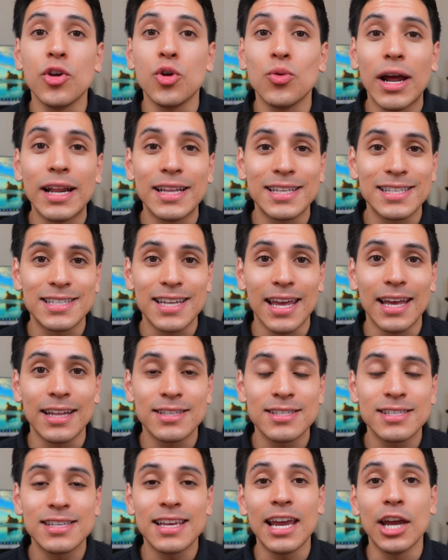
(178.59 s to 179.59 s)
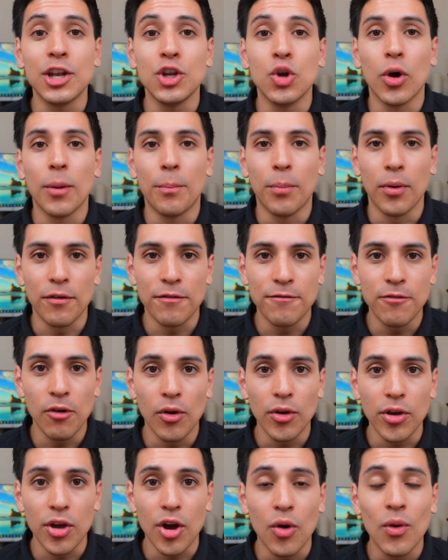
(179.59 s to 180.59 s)
United States in your
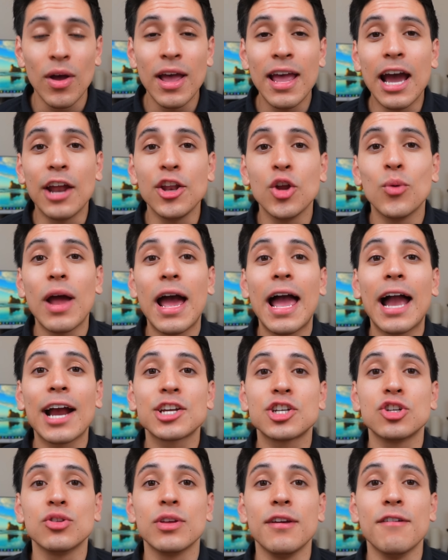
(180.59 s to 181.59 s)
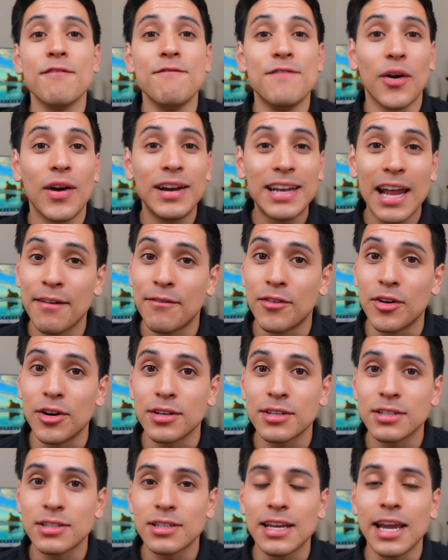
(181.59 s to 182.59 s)
portfolio, and you're actually very
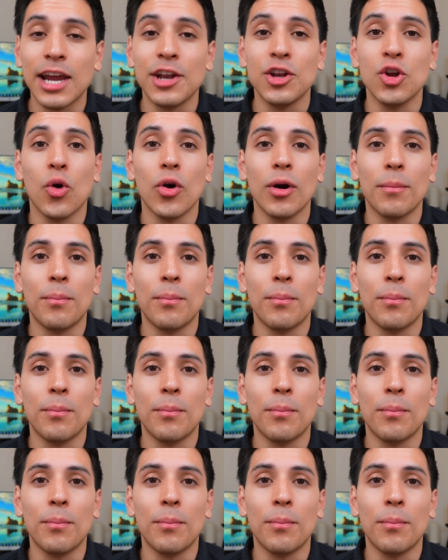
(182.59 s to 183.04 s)
diverse in your